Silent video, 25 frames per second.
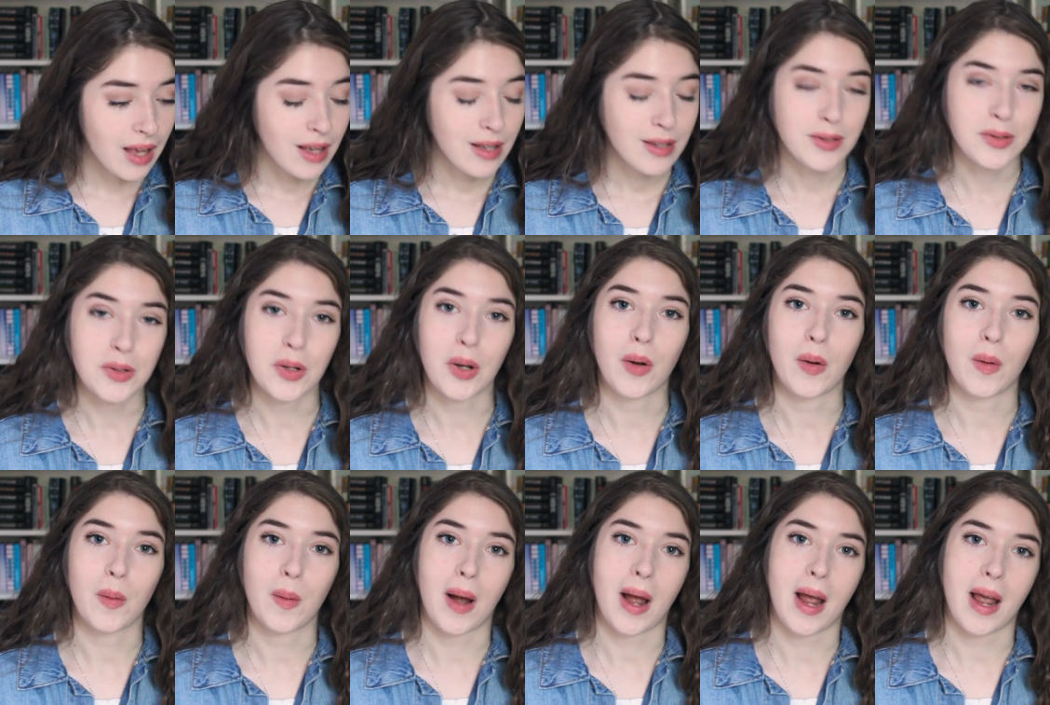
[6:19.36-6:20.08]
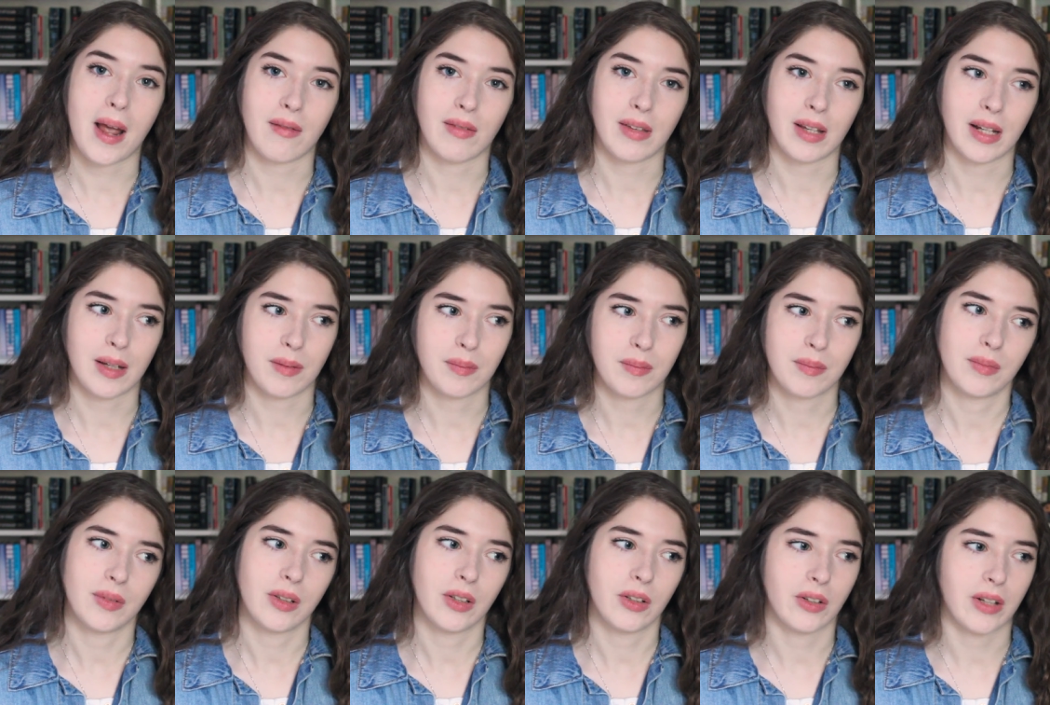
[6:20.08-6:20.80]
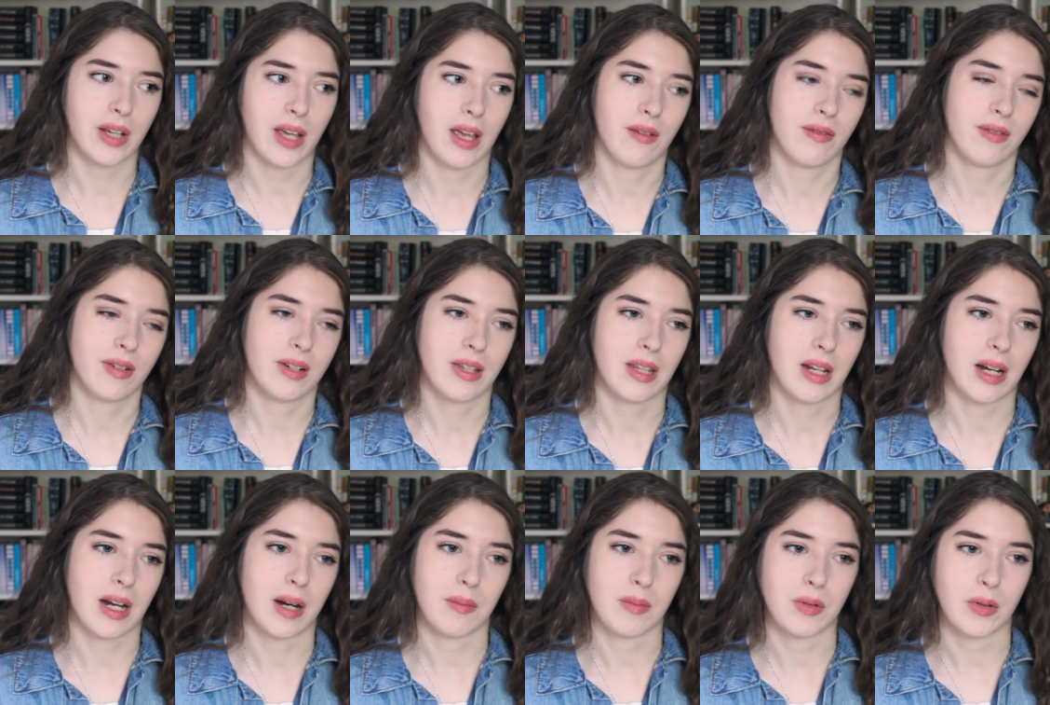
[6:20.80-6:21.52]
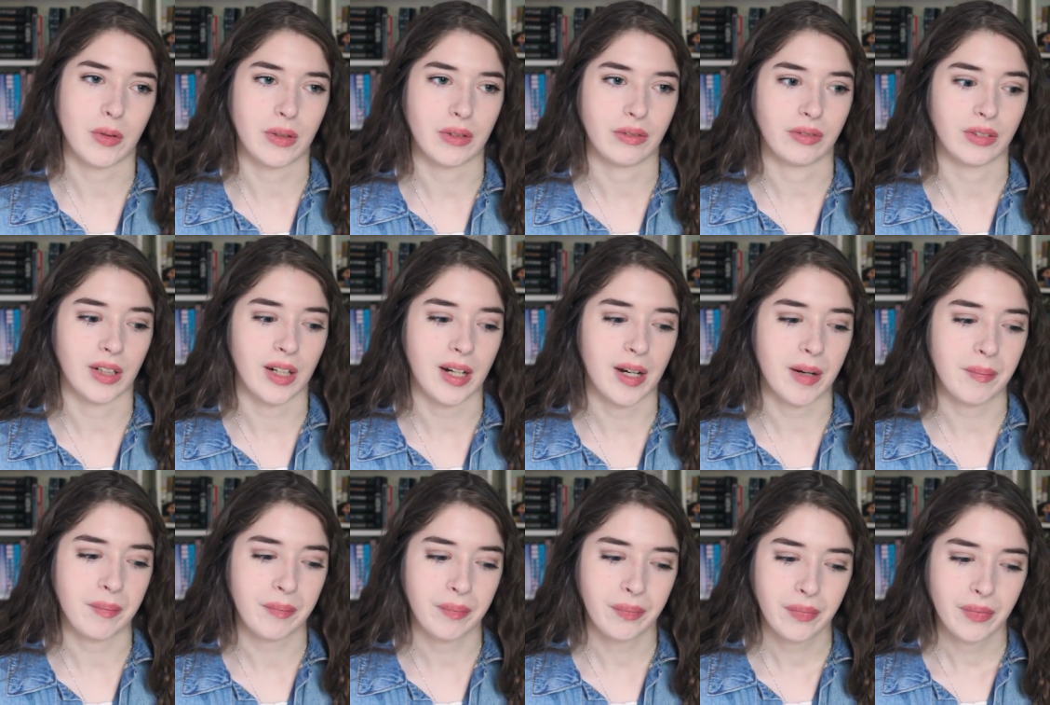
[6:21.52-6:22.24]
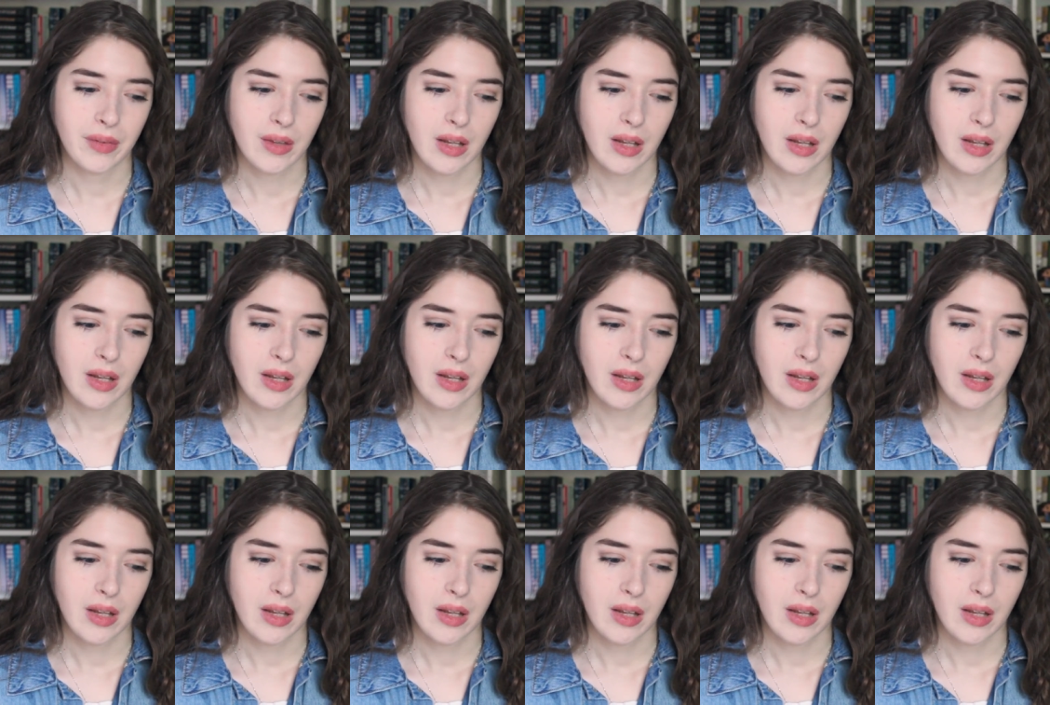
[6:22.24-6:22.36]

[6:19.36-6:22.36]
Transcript: So I have like a little gift that I'm doing for him.